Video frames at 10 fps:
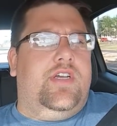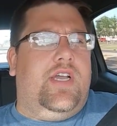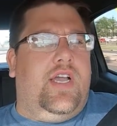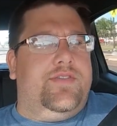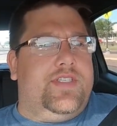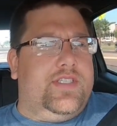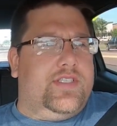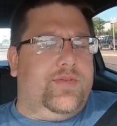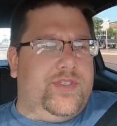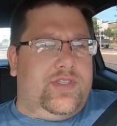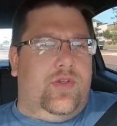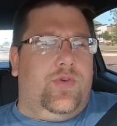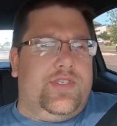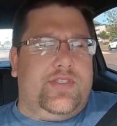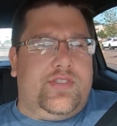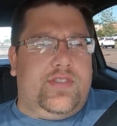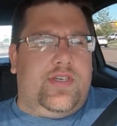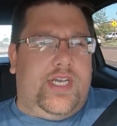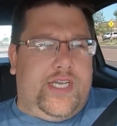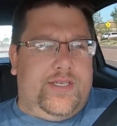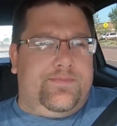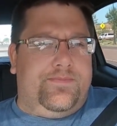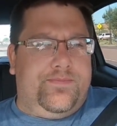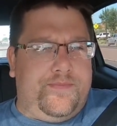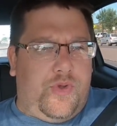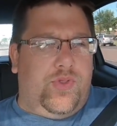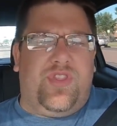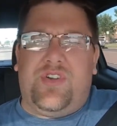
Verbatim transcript: I've seen some as low as about